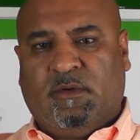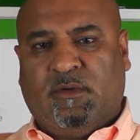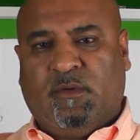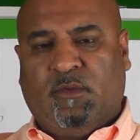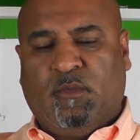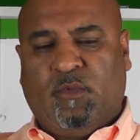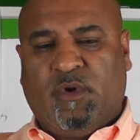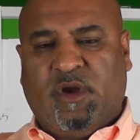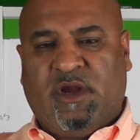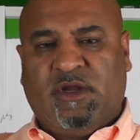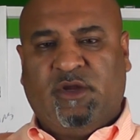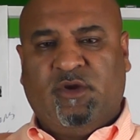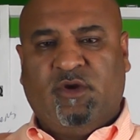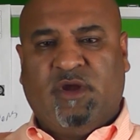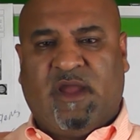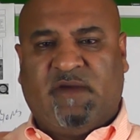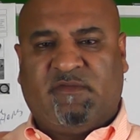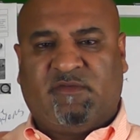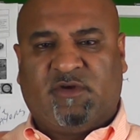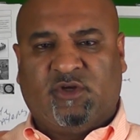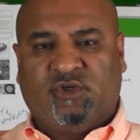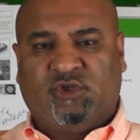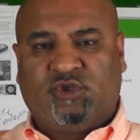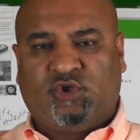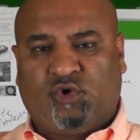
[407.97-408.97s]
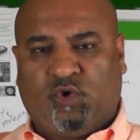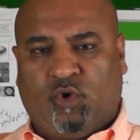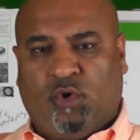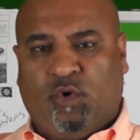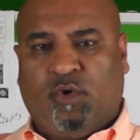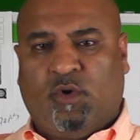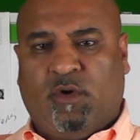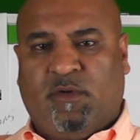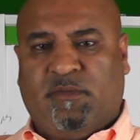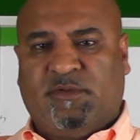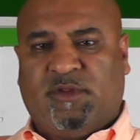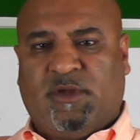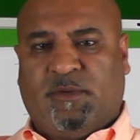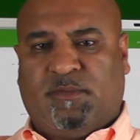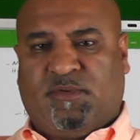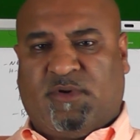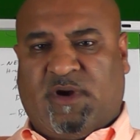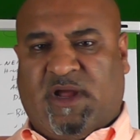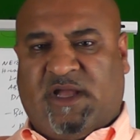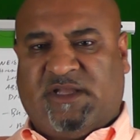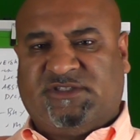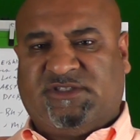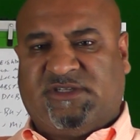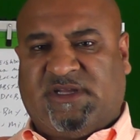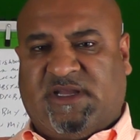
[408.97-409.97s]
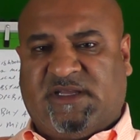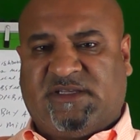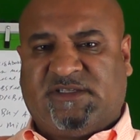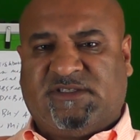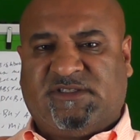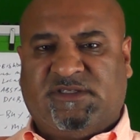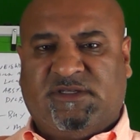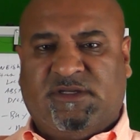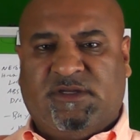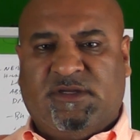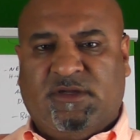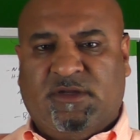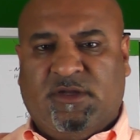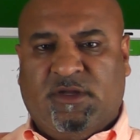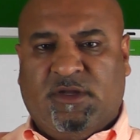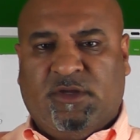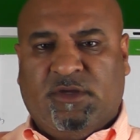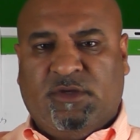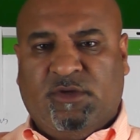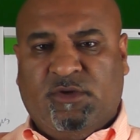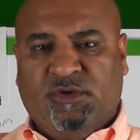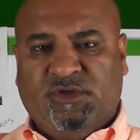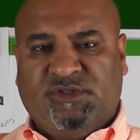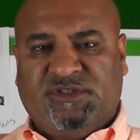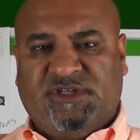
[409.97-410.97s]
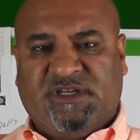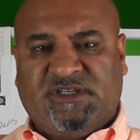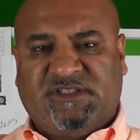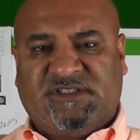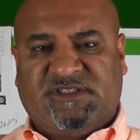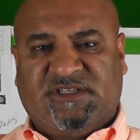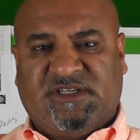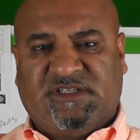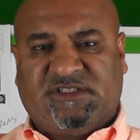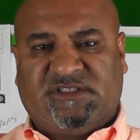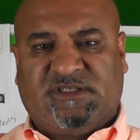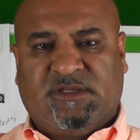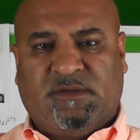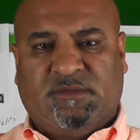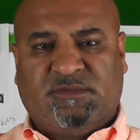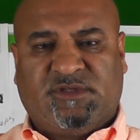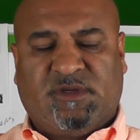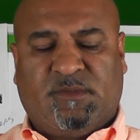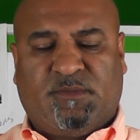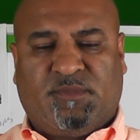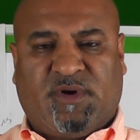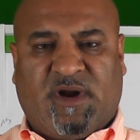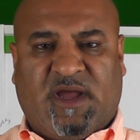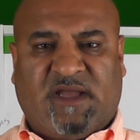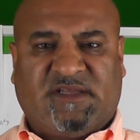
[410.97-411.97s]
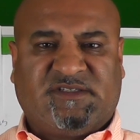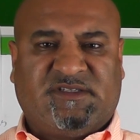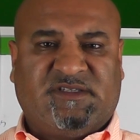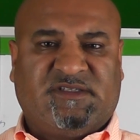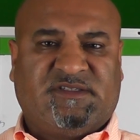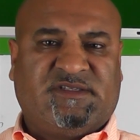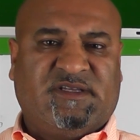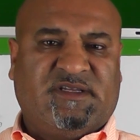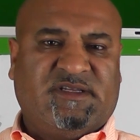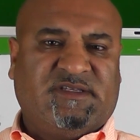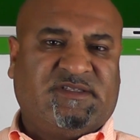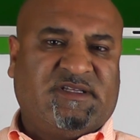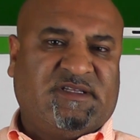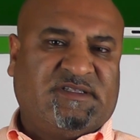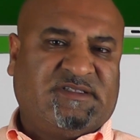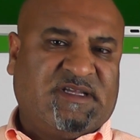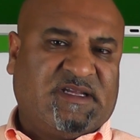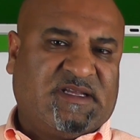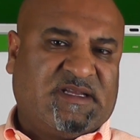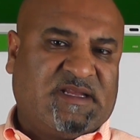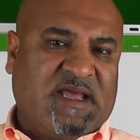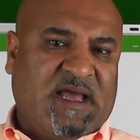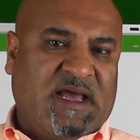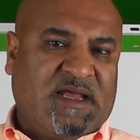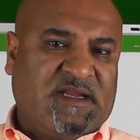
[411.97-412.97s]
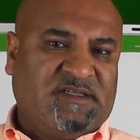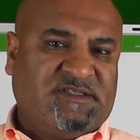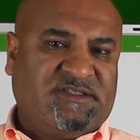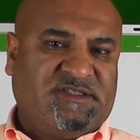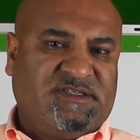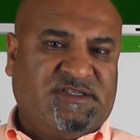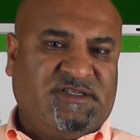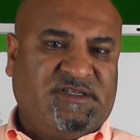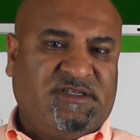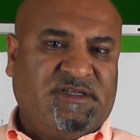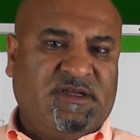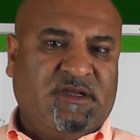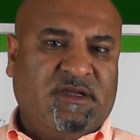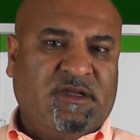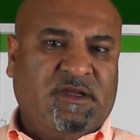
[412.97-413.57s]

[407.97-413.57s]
where you have control over the projects using systems and processes and technology,